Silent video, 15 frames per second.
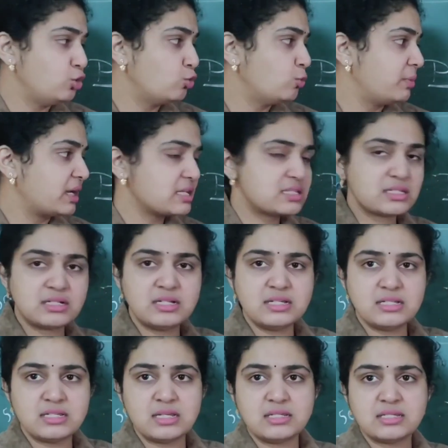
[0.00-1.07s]
numerous
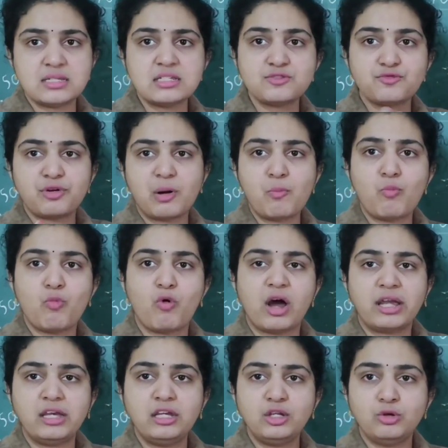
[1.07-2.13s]
diseases from
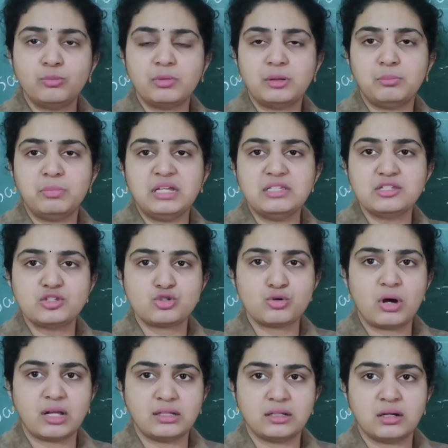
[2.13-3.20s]
one human beings
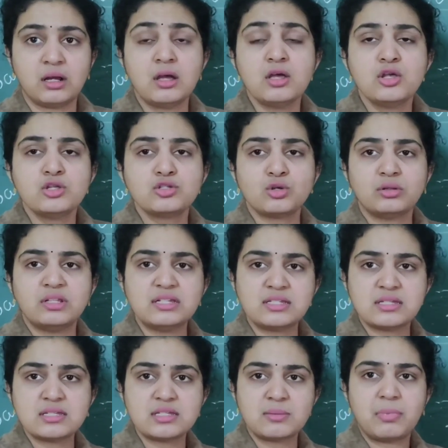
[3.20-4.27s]
to other. So
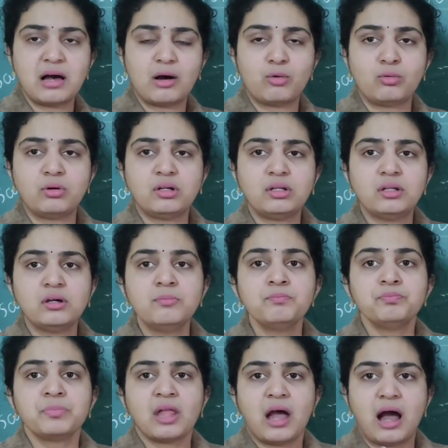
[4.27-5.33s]
this is about
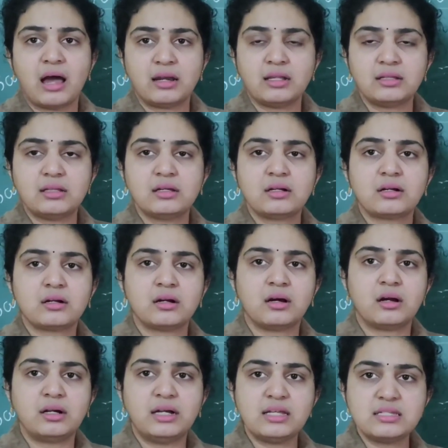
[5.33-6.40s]
the
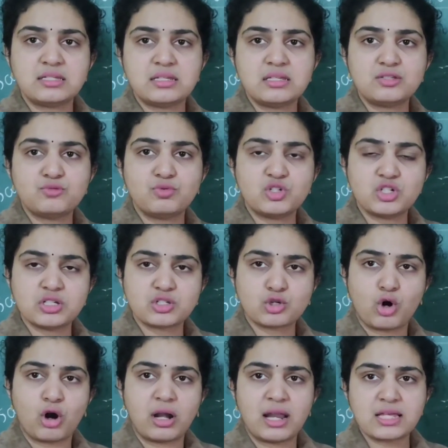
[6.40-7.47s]
another disease which is
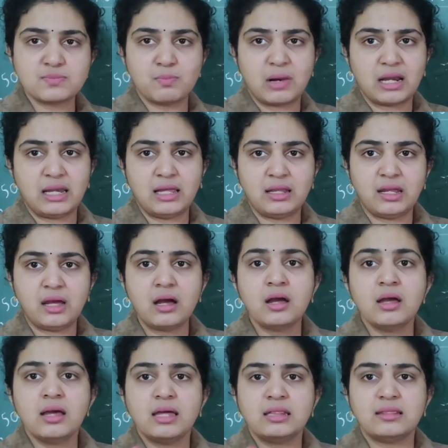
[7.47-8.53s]
called as
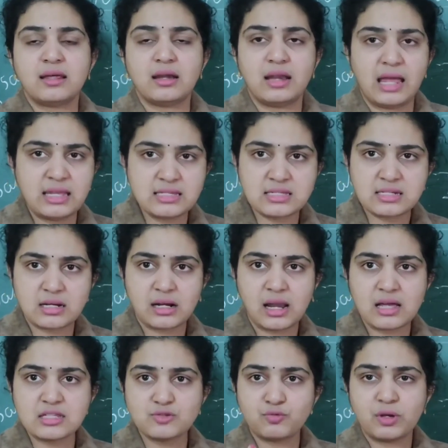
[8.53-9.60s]
malaria. In the next
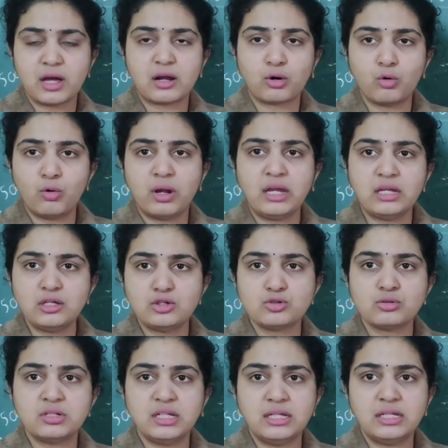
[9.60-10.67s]
class we are
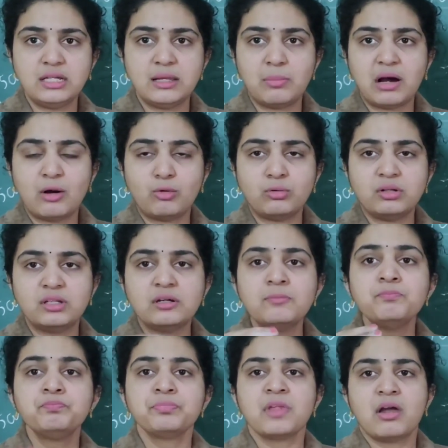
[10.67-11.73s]
going to deal about
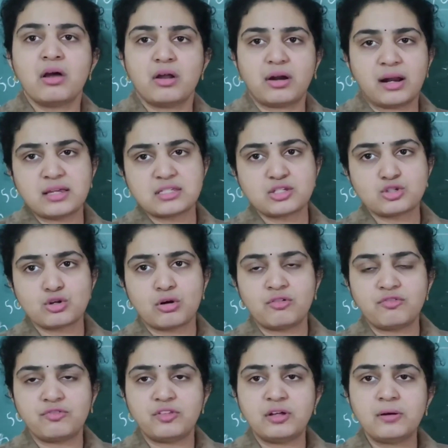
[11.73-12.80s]
the rest
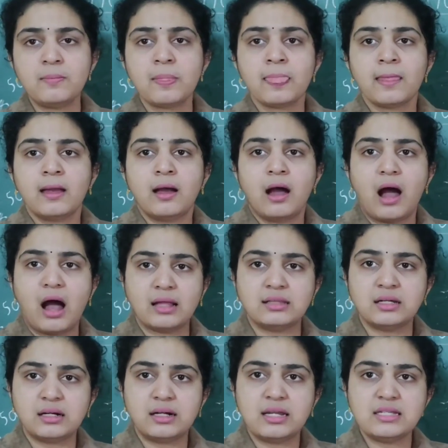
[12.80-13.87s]
of the
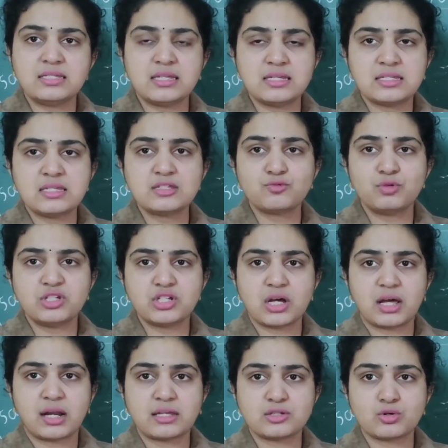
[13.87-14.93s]
other diseases
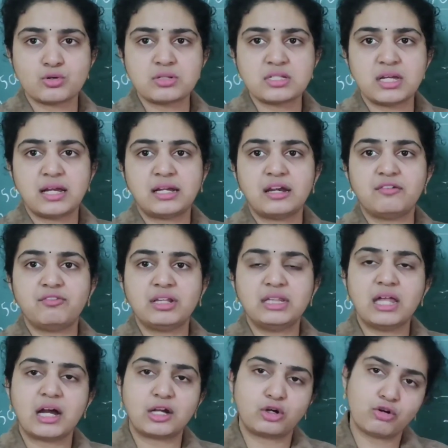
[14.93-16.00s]
which are associated
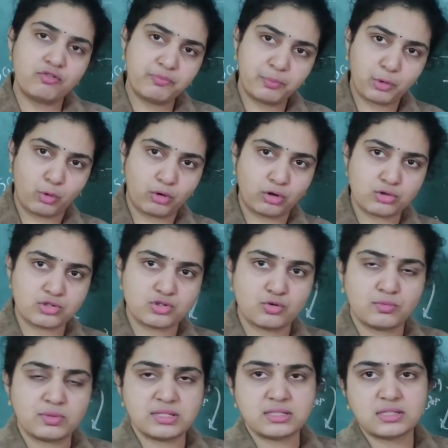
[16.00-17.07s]
with that of
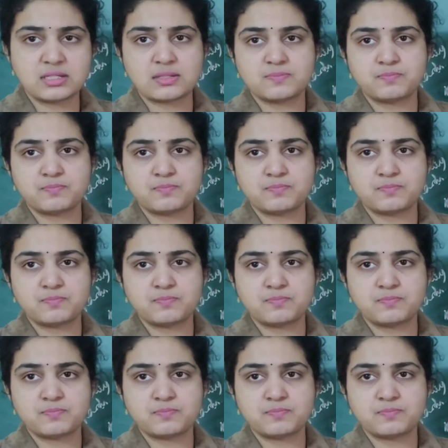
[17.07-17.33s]
protozoan.